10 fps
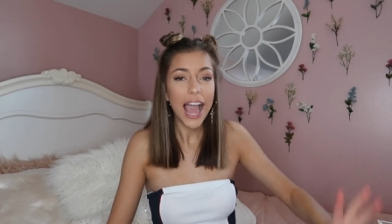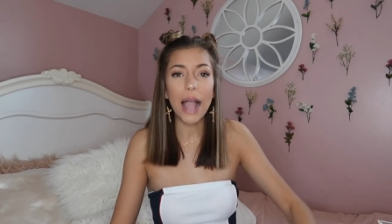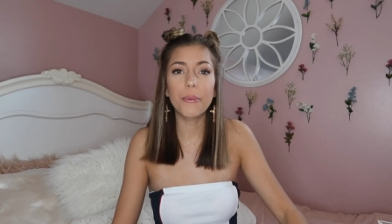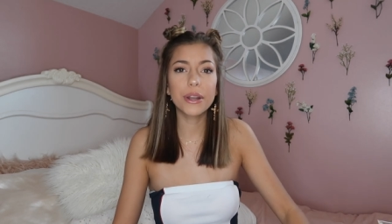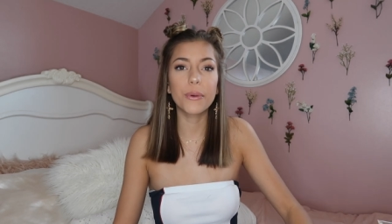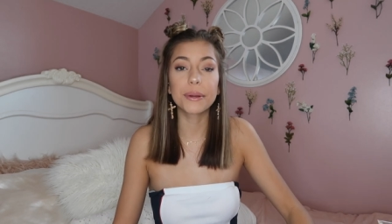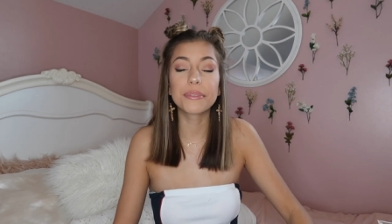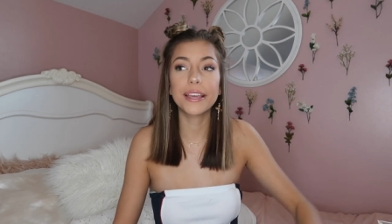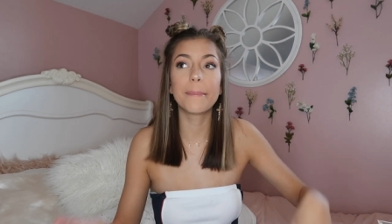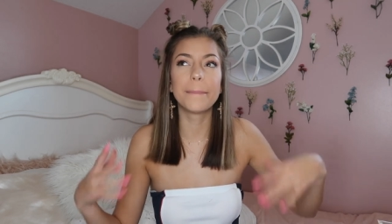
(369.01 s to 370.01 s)
I want to wear
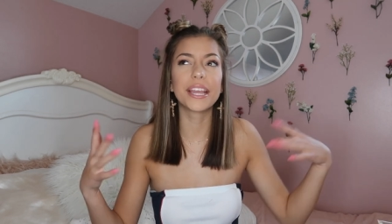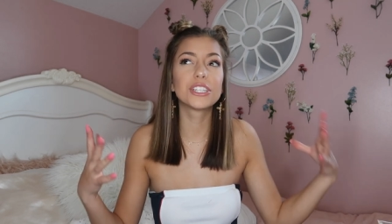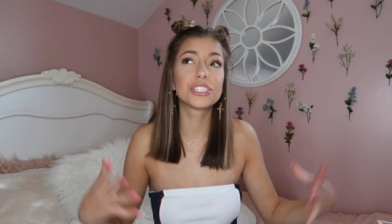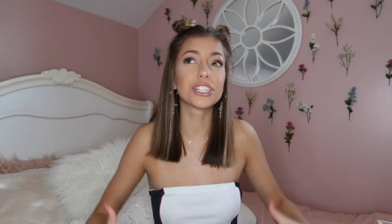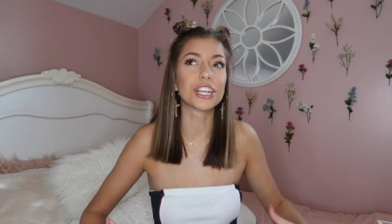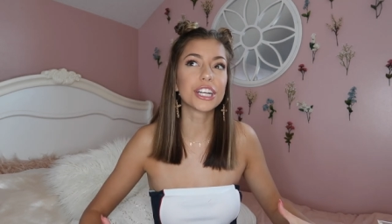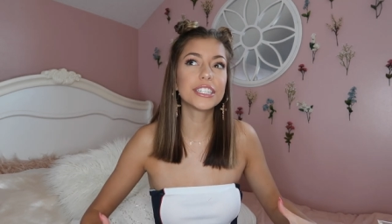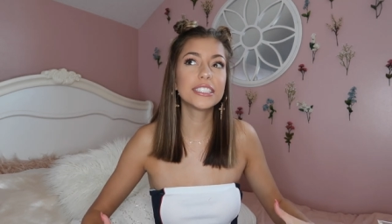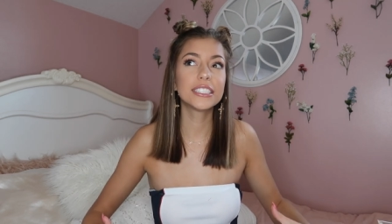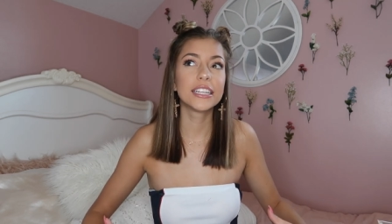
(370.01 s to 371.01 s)
them with like a big
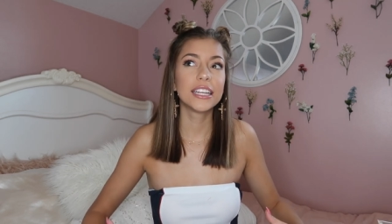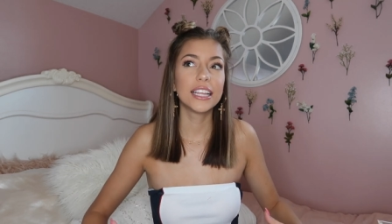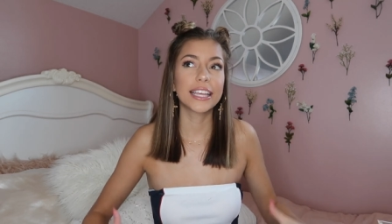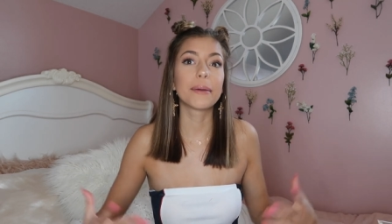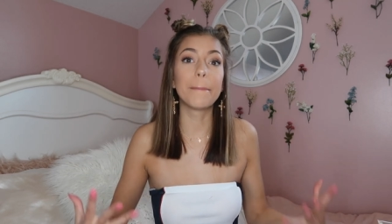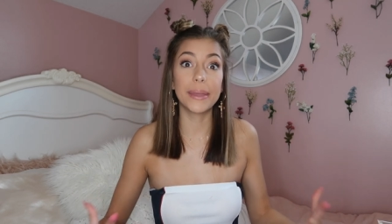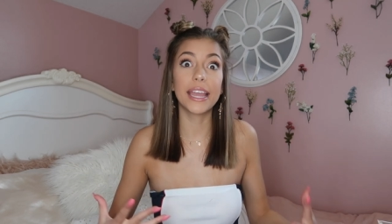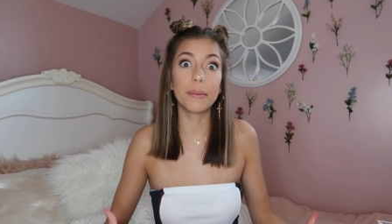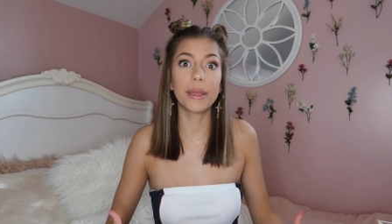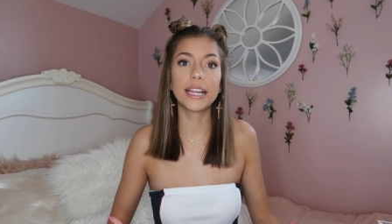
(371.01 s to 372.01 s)
shirt, like a
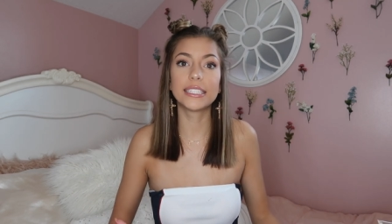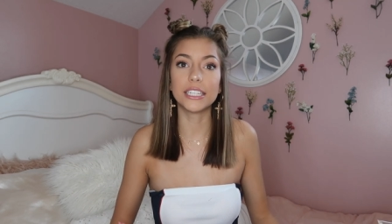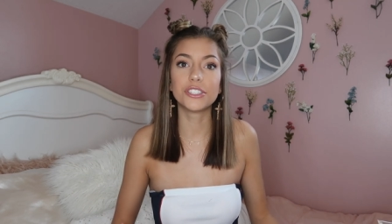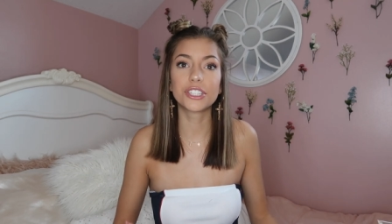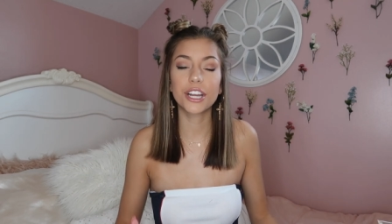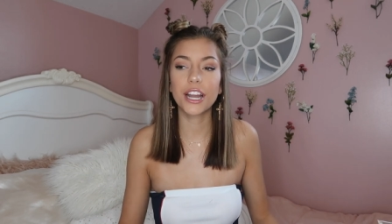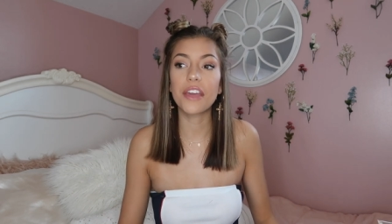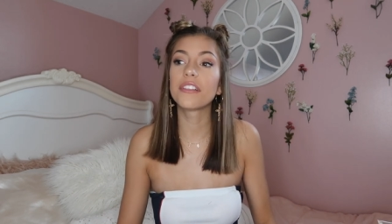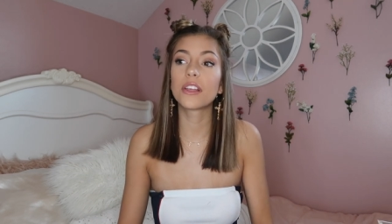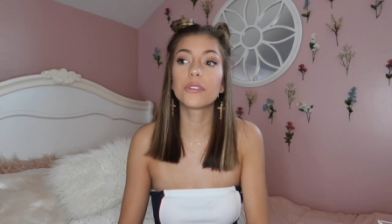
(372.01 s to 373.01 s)
big, big t-shirt.
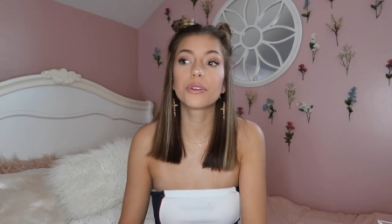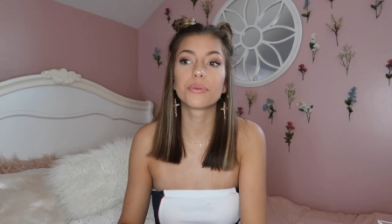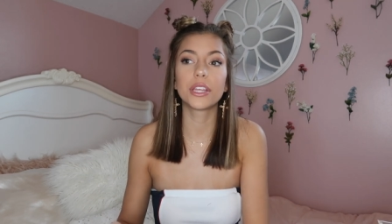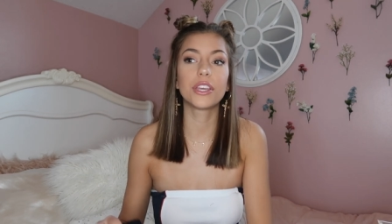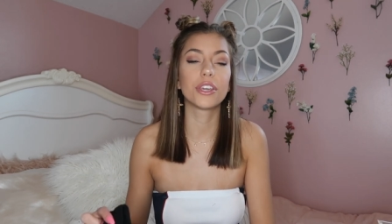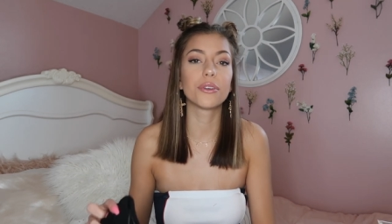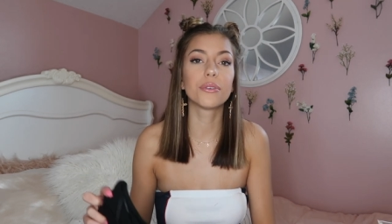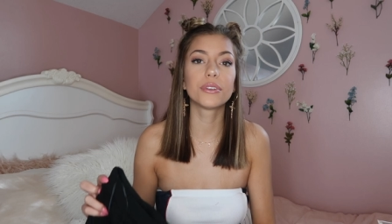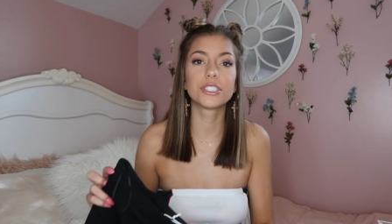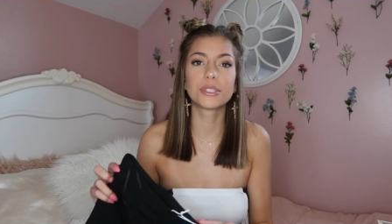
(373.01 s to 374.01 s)
I think they'll look really
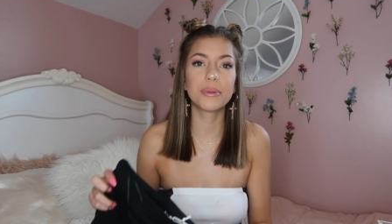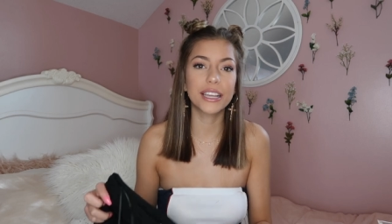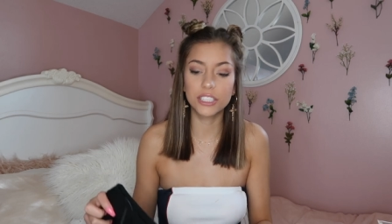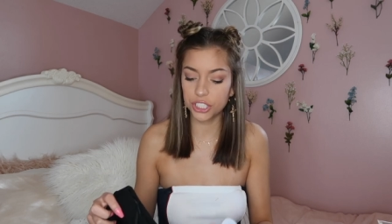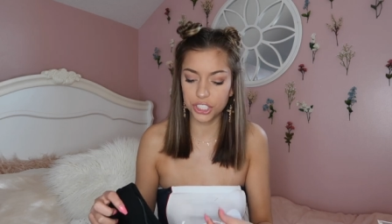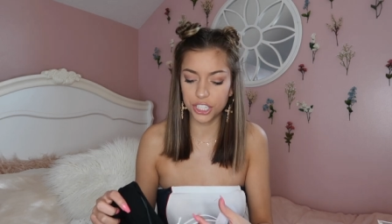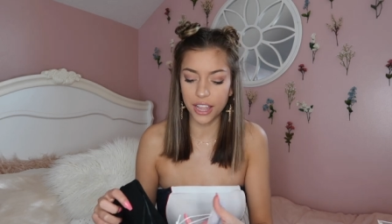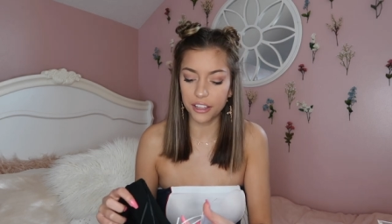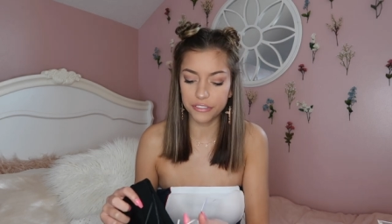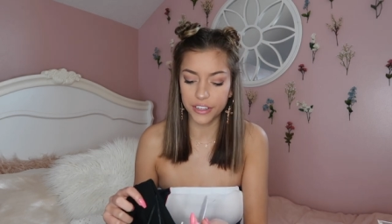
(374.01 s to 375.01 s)
cute. Just like a chill
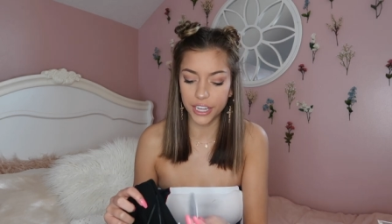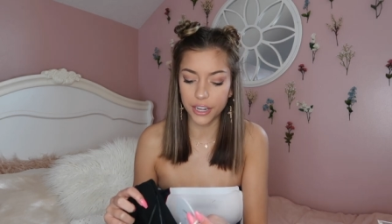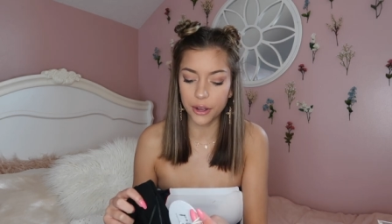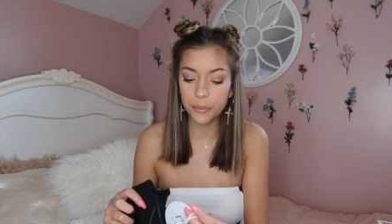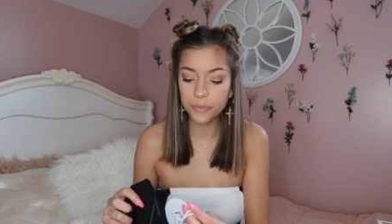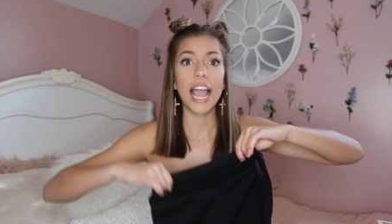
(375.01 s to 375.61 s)
outfit, you know.